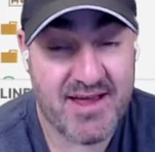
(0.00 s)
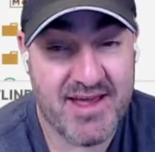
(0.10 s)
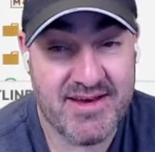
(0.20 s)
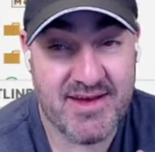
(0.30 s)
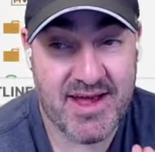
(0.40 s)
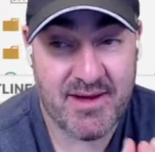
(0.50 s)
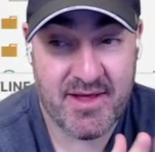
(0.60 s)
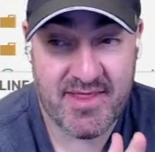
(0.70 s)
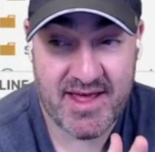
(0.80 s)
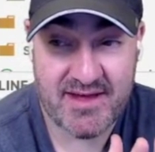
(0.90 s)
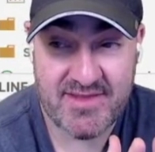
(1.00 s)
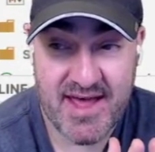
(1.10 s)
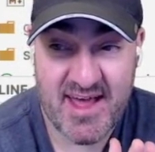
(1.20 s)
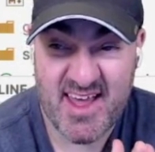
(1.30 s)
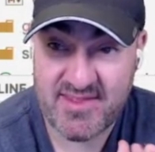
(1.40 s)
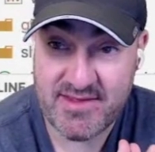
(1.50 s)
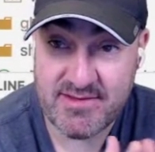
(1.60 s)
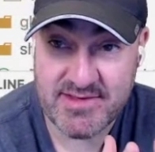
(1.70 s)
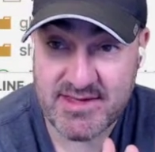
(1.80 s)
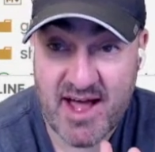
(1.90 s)
and
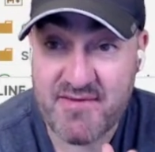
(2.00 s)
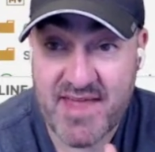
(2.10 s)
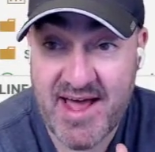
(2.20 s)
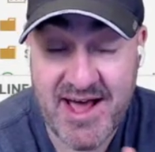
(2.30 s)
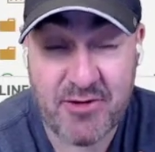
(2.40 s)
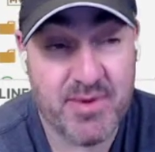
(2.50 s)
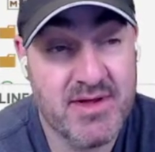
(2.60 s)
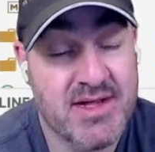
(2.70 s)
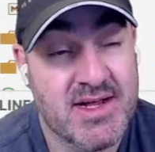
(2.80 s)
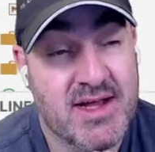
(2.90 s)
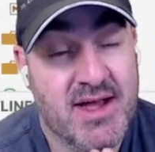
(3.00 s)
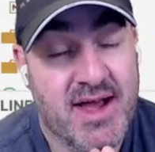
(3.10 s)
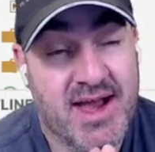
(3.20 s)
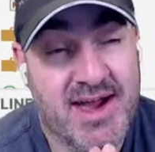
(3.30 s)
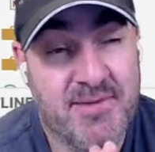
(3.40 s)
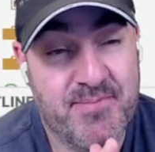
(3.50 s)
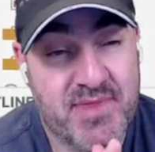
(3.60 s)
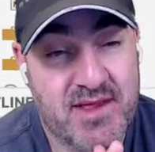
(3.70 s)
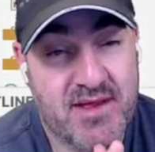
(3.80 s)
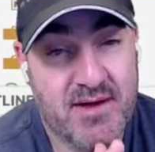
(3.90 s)
to have that help. And
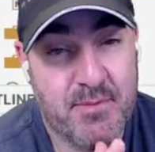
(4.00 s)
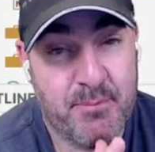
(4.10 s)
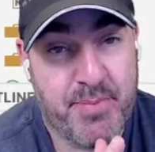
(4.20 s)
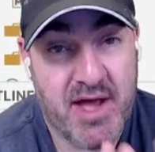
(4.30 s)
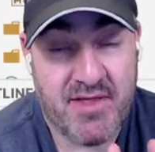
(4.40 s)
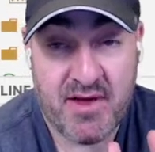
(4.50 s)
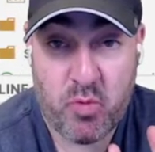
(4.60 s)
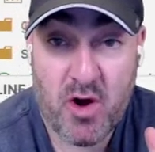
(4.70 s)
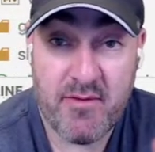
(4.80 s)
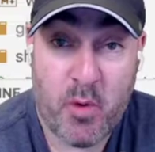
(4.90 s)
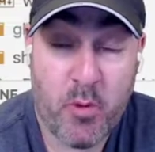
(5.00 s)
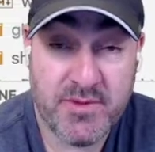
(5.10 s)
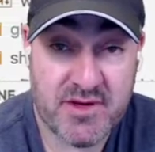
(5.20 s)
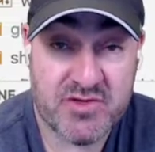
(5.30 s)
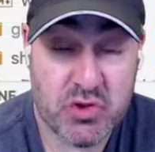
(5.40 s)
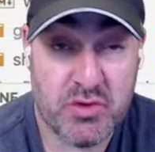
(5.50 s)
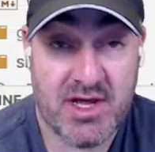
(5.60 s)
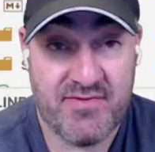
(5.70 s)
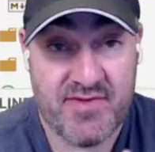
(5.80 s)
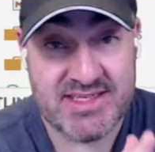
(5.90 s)
what I'm hoping to have shown
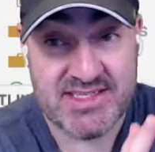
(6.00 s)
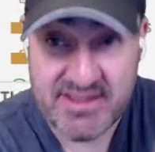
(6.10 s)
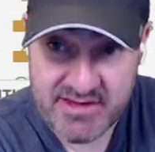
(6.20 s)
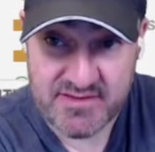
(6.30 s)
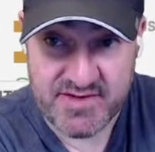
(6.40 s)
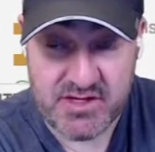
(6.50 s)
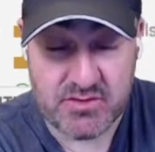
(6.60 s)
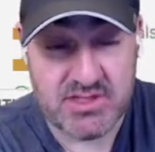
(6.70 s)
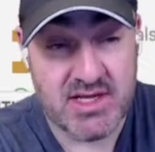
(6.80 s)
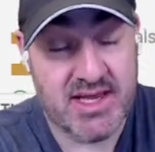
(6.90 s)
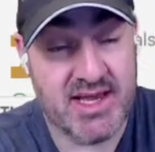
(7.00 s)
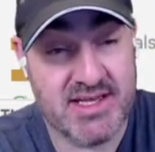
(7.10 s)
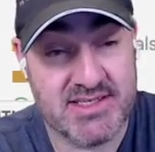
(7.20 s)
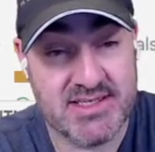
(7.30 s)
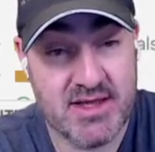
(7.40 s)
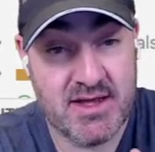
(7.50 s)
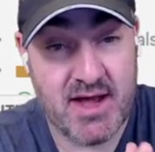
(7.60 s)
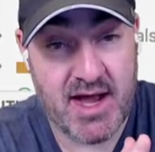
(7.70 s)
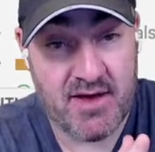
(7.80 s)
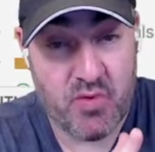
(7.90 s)
in this series of videos is
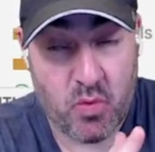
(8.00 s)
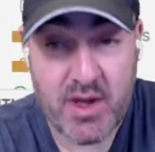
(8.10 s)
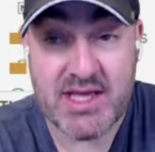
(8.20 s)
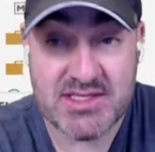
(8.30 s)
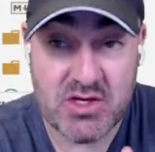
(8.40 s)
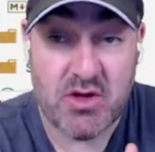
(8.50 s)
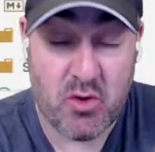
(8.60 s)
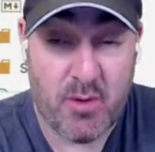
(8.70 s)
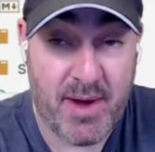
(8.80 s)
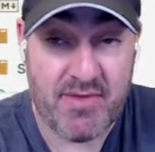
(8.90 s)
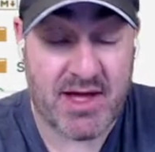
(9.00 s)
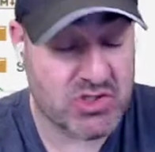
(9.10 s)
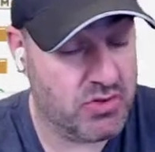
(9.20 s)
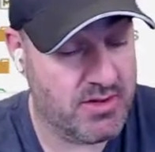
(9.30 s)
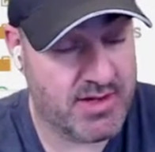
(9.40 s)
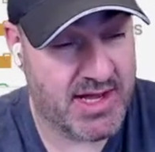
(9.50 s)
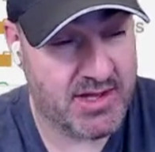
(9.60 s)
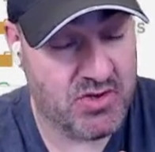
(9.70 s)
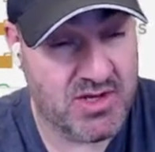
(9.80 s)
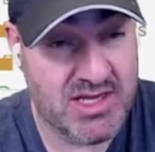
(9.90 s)
the ways that you can go about that. So you can